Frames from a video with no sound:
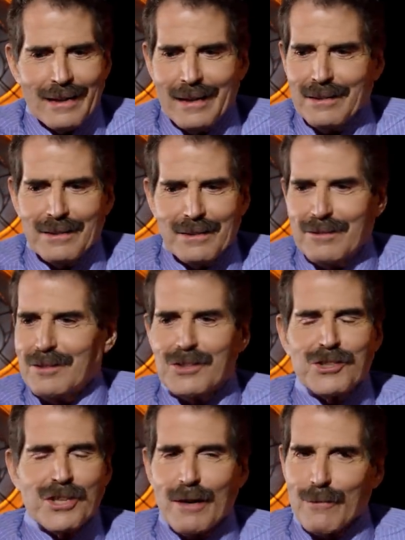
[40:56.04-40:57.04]
In
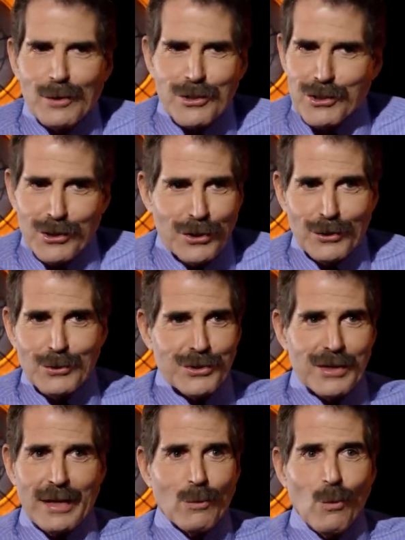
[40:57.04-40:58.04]
several
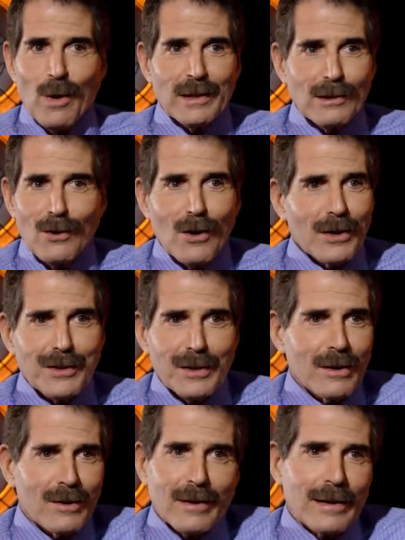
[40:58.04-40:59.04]
shows and one long
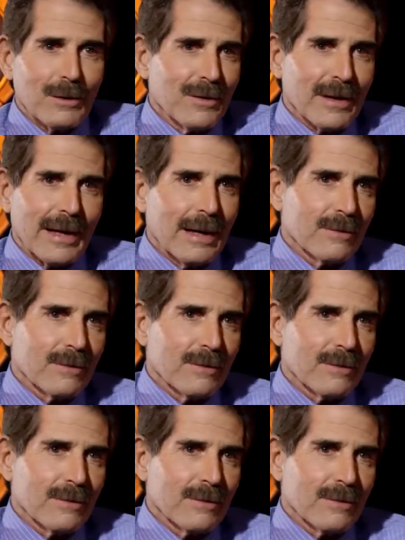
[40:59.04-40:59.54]
dinner, I don't think I